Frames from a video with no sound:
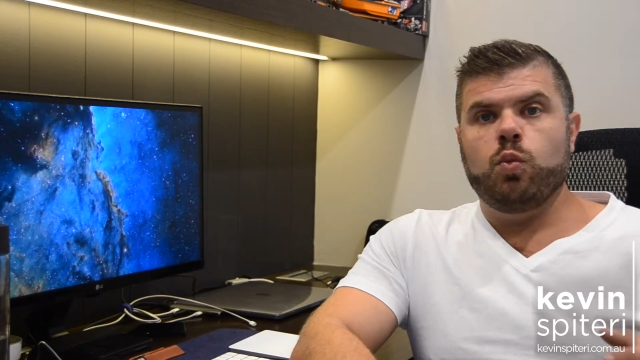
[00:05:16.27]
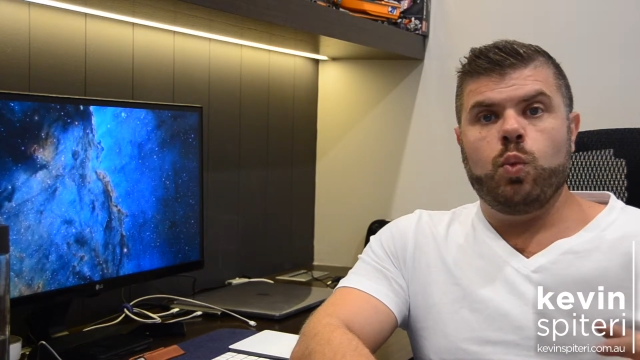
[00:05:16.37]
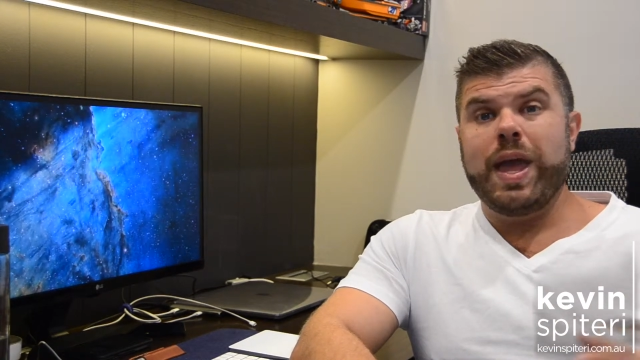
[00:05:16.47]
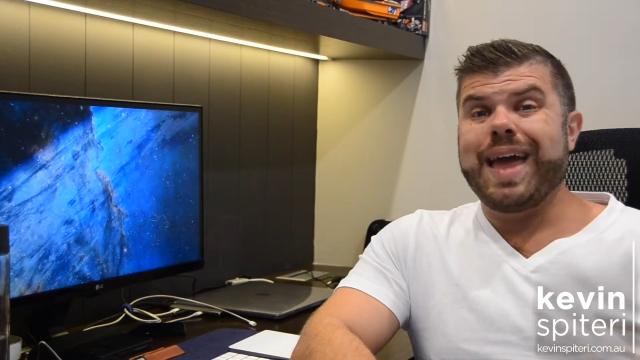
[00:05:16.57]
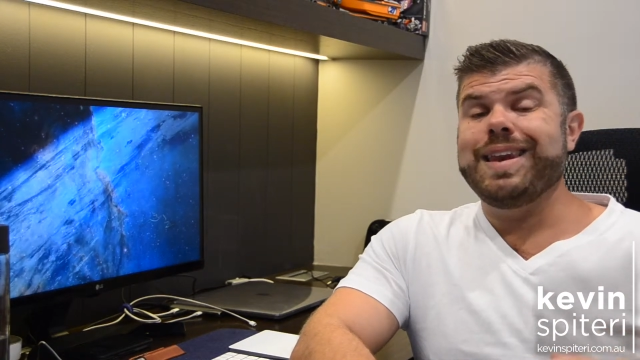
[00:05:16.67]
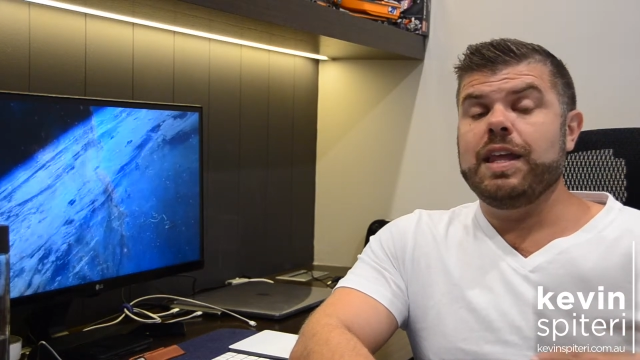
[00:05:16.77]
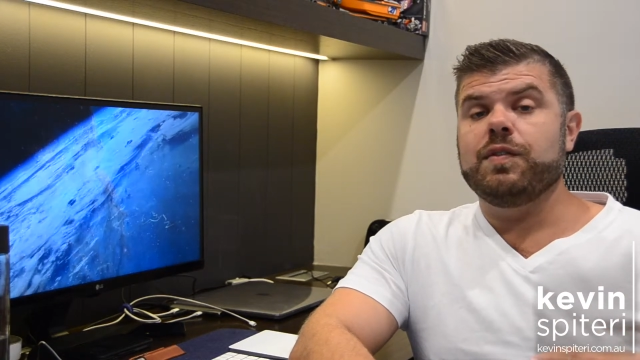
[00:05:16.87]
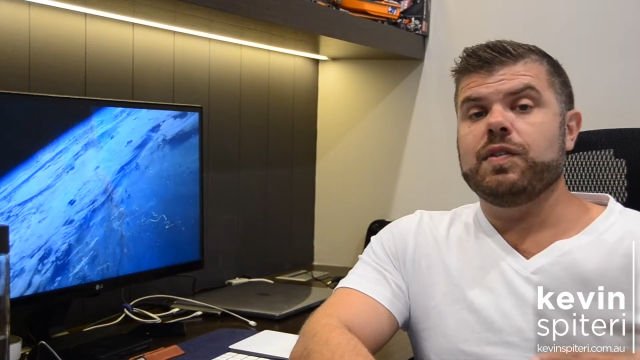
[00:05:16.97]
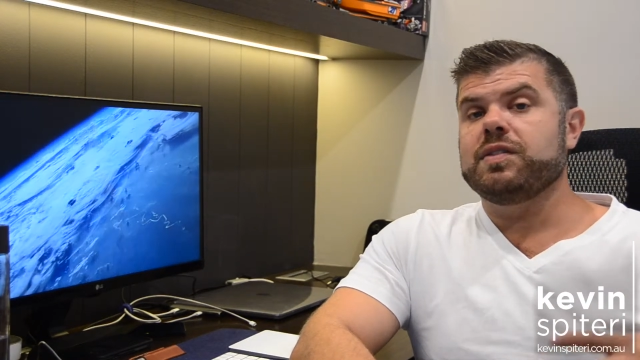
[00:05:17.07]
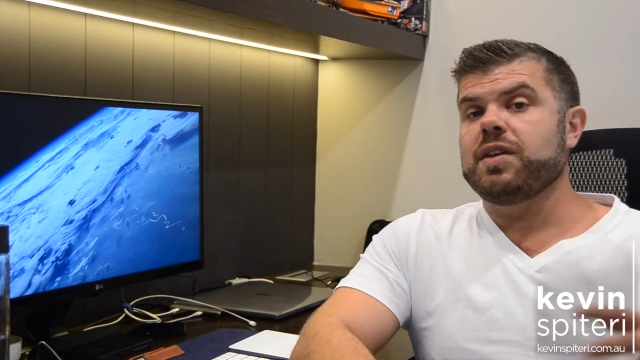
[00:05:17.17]
We hadn't
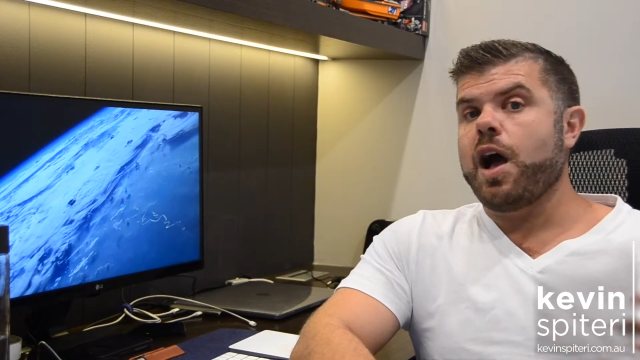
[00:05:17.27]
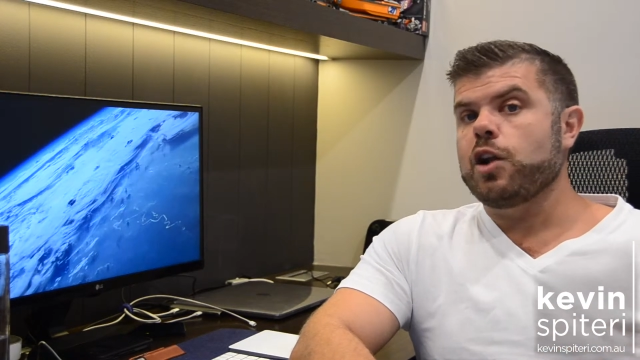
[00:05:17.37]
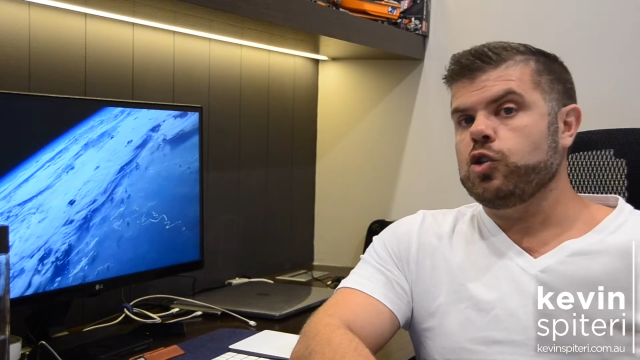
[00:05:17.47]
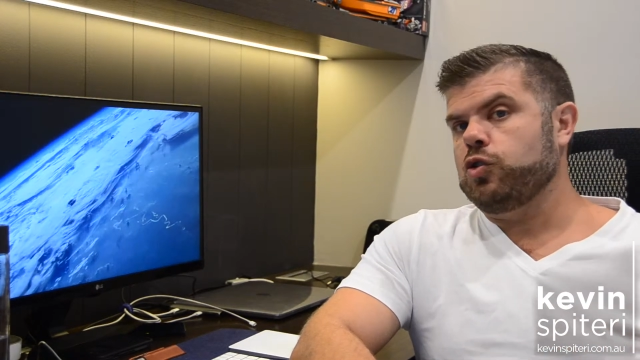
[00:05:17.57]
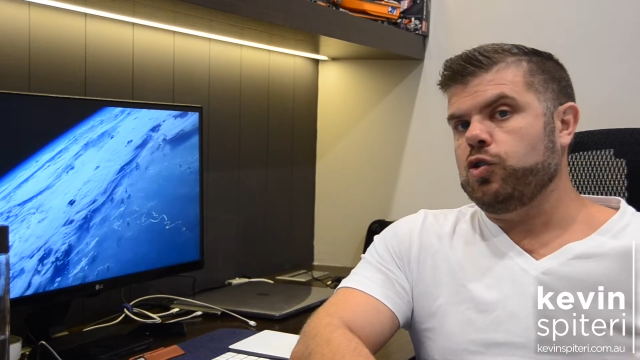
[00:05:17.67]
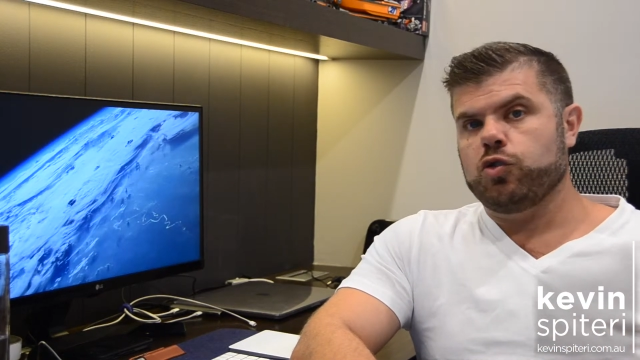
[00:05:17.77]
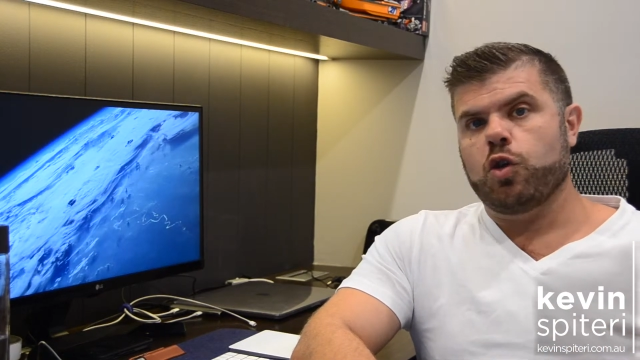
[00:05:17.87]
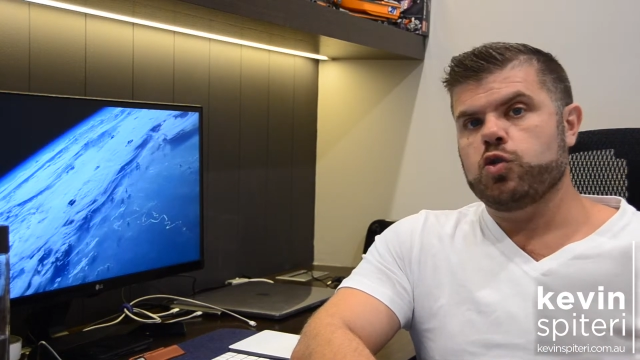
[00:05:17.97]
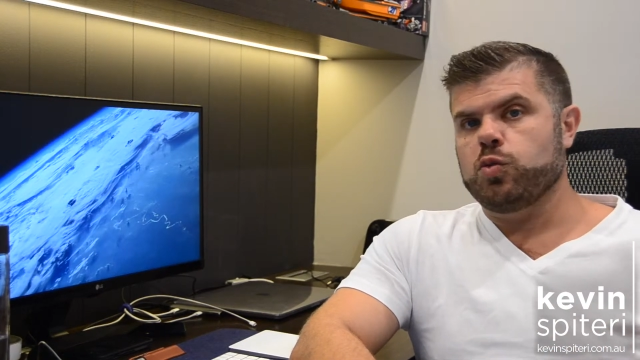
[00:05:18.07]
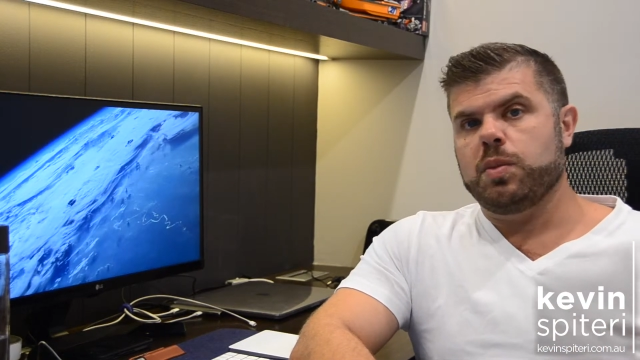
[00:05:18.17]
even touched the
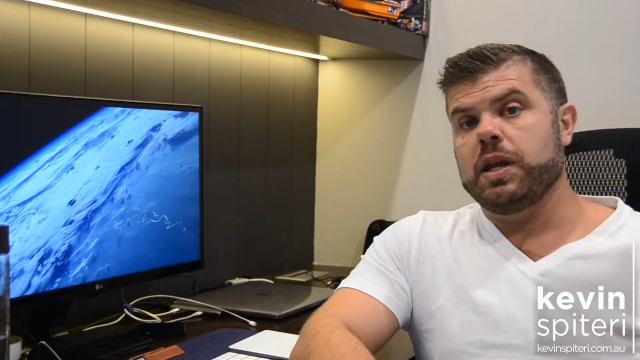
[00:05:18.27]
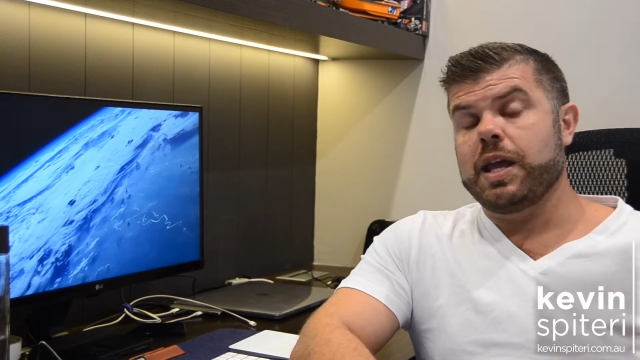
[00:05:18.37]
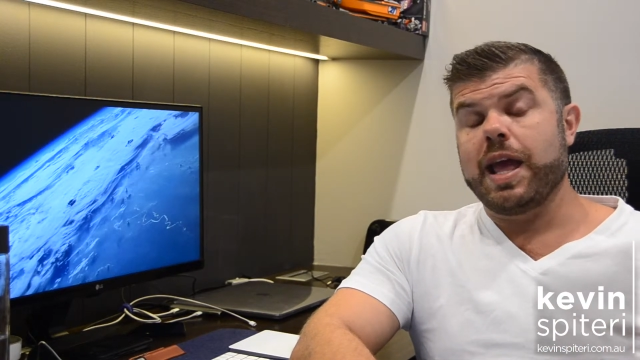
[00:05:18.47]
social media,